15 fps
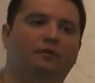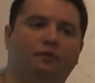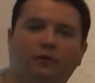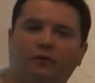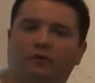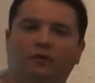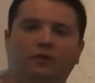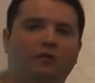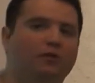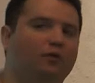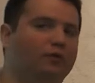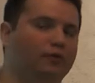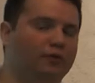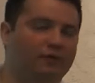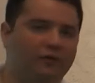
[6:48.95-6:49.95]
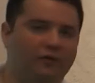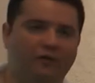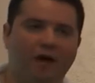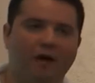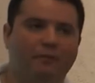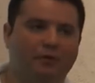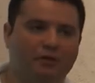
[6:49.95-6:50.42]
50 or
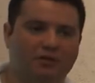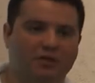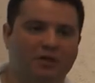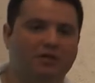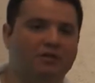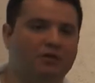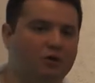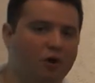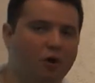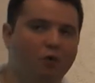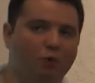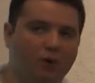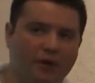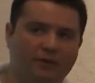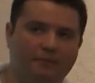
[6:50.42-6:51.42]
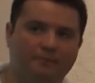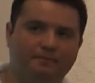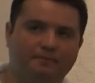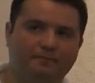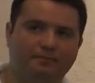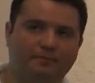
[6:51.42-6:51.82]
55% only.